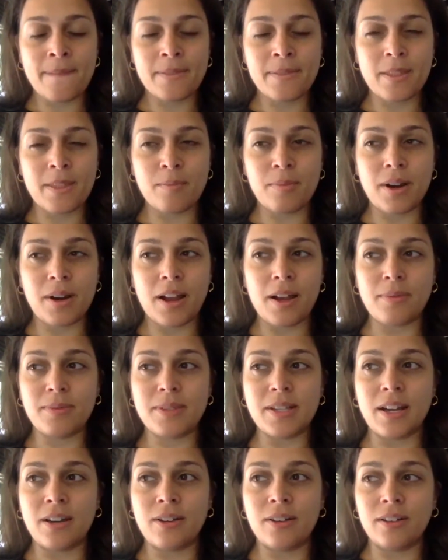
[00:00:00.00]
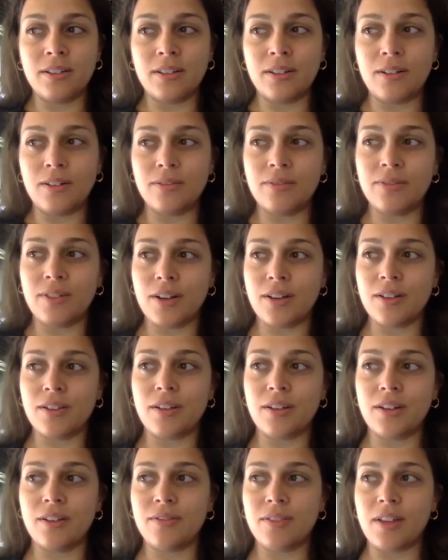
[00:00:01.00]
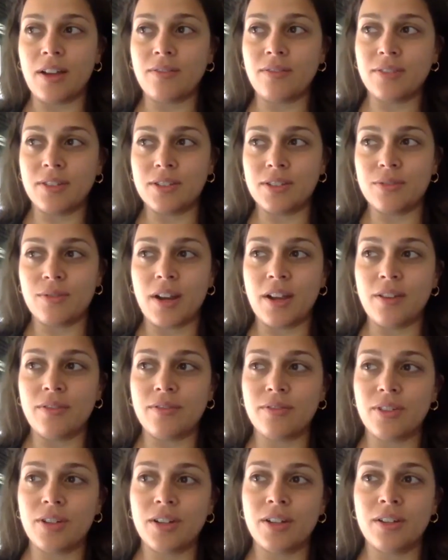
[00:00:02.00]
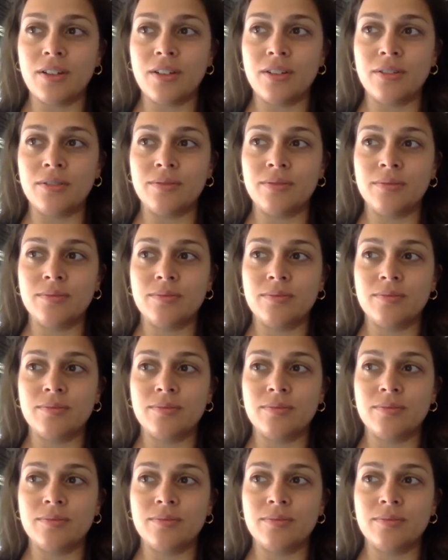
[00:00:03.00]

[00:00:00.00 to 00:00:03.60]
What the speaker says: and then perhaps out a little further if that feels right for you.